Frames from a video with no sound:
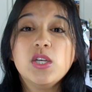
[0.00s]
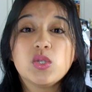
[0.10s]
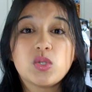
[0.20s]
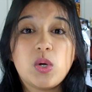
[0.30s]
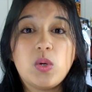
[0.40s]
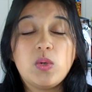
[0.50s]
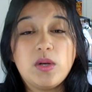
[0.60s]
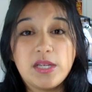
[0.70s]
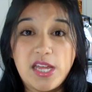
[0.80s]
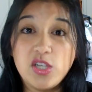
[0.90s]

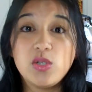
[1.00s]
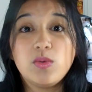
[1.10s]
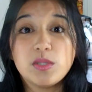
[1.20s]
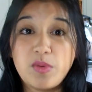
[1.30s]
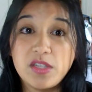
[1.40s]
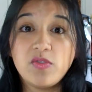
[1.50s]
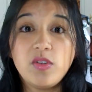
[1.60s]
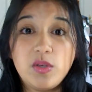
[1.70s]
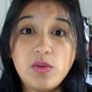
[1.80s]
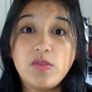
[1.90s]
So again, do what's best
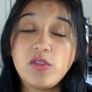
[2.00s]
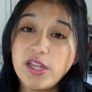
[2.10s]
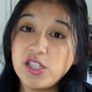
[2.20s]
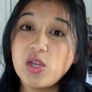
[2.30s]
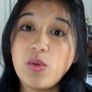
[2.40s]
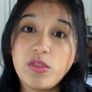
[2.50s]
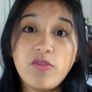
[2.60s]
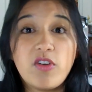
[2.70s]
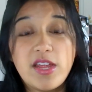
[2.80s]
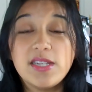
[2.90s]
for you. If you like to go with
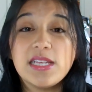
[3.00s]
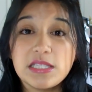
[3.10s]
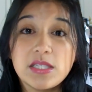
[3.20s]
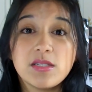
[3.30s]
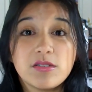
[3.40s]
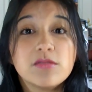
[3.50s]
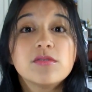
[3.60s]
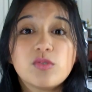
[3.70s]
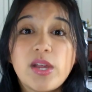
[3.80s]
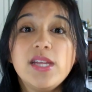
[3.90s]
a friend, that's
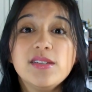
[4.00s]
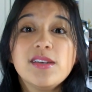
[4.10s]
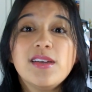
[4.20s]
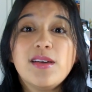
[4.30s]
great.